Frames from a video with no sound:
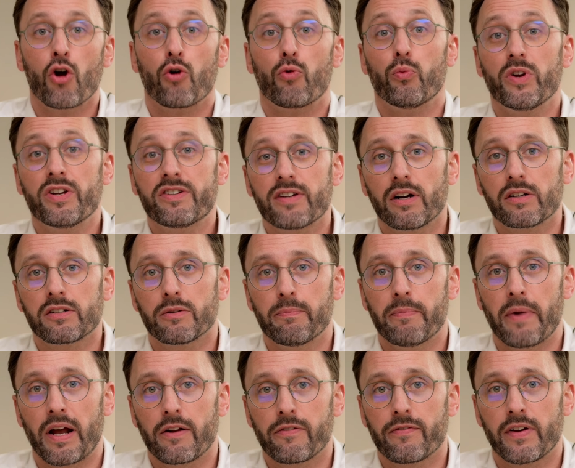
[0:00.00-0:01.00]
Reach out to
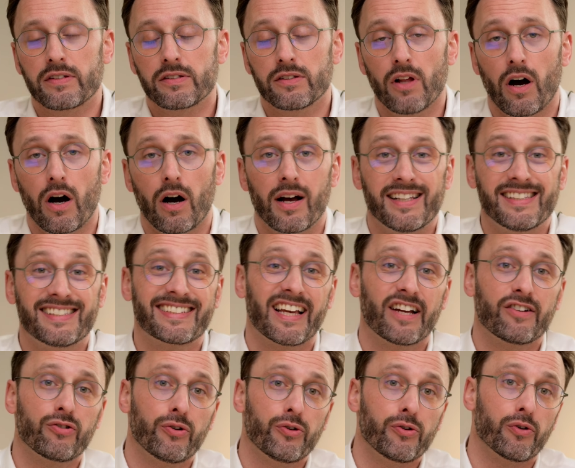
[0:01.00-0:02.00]
Manifest Law and
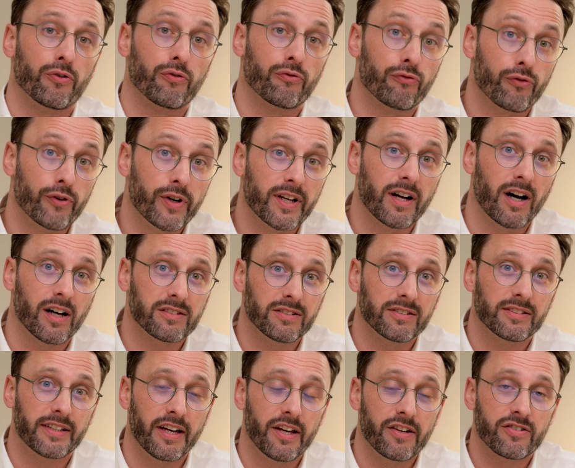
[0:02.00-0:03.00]
schedule your free
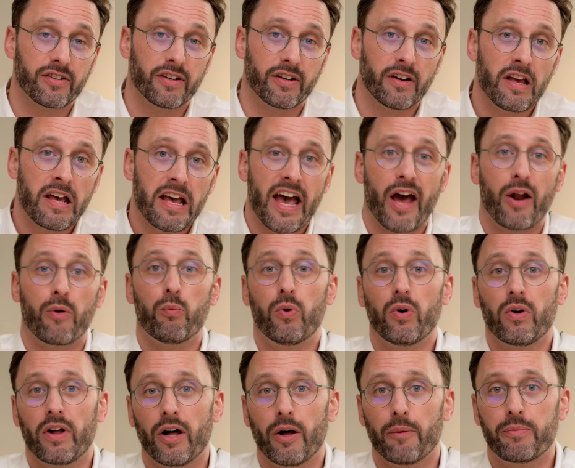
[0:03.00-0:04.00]
consultation, and we'll
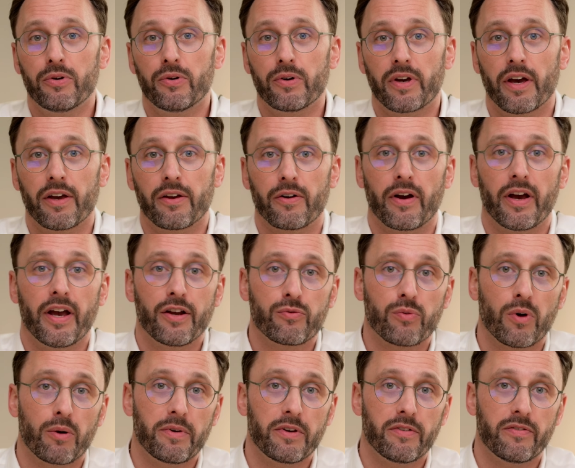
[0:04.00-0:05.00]
help you get your
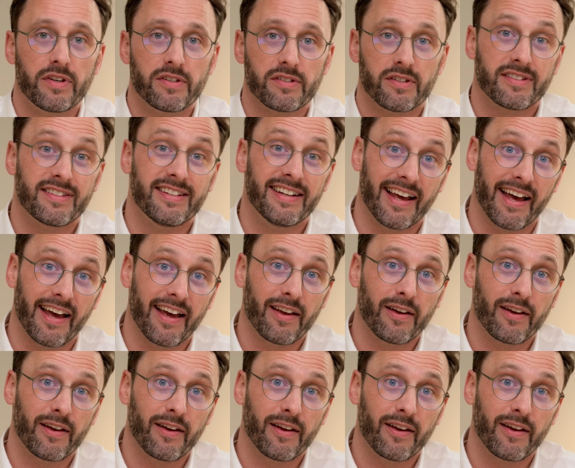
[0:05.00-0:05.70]
H1B visa today.